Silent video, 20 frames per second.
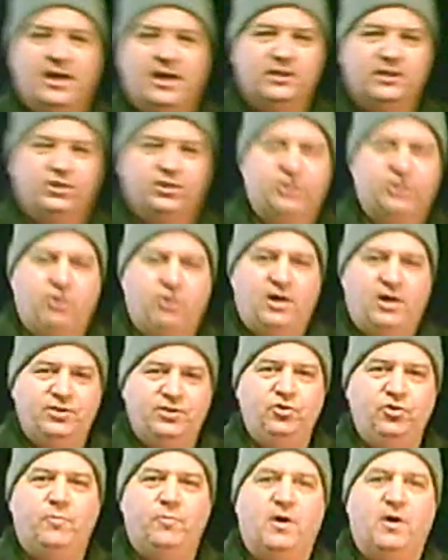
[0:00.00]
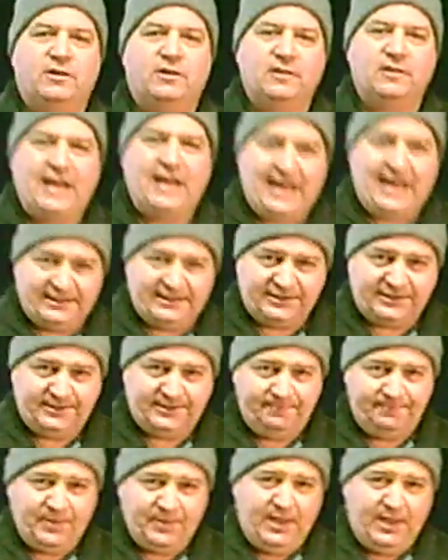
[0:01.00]
to kind of talk to you about
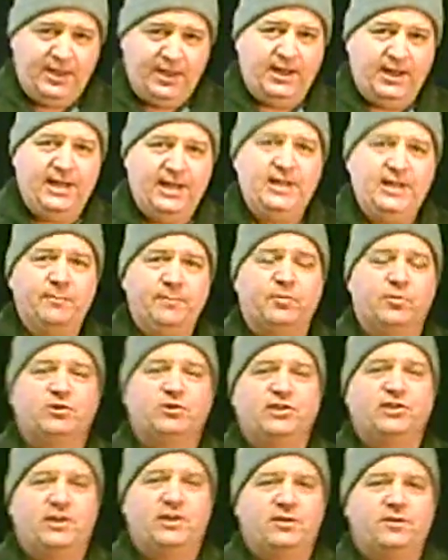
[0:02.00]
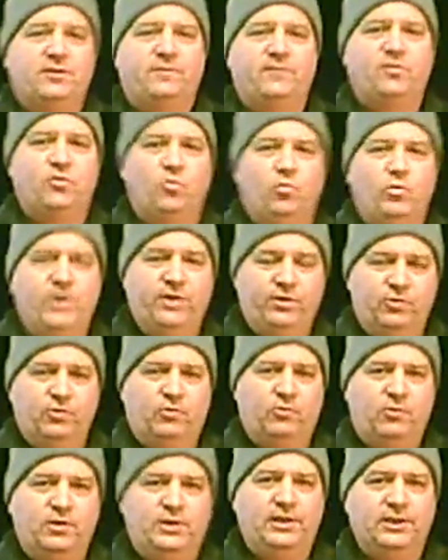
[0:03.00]
glass. 80% of your
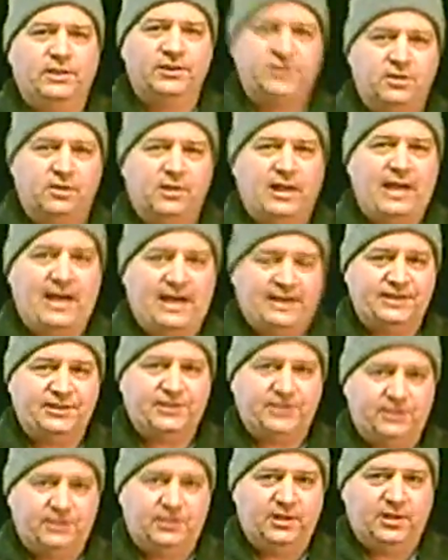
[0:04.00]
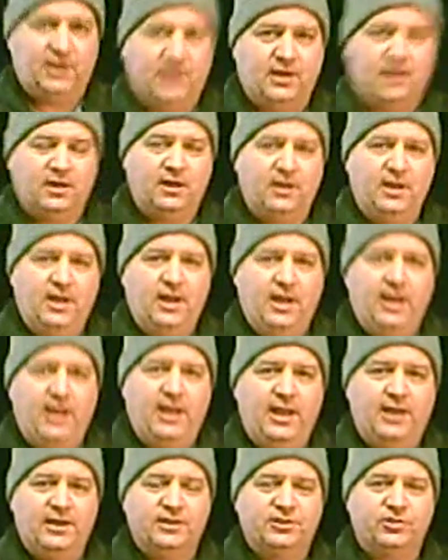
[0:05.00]
window is glass,
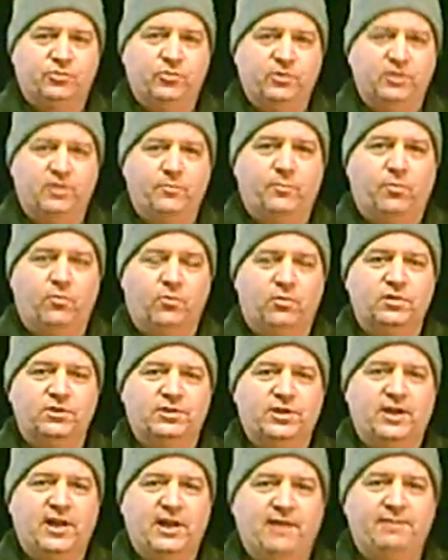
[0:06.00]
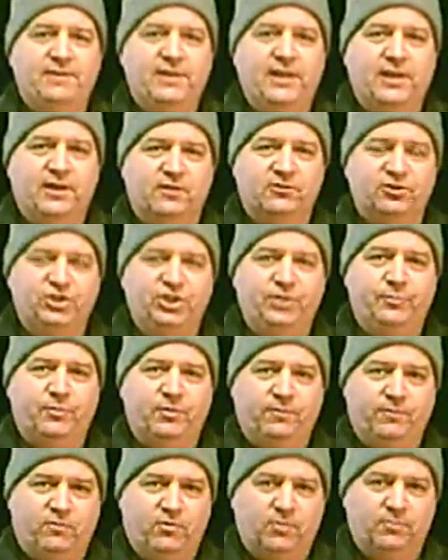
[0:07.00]
and it's real important to have the energy
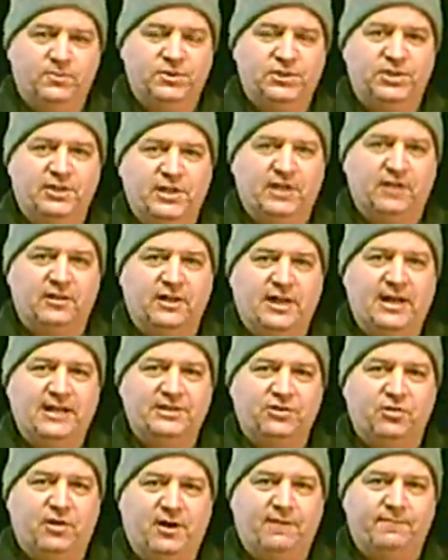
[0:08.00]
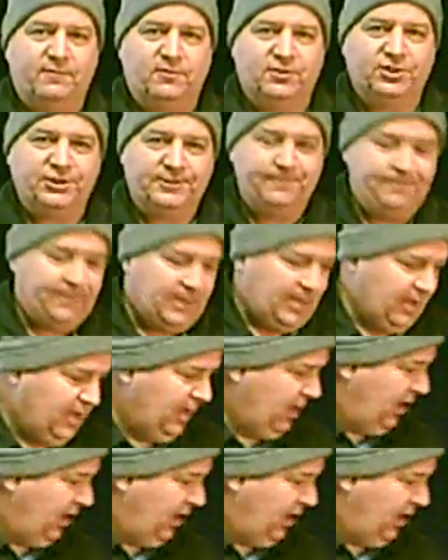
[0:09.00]
performance that glass offers.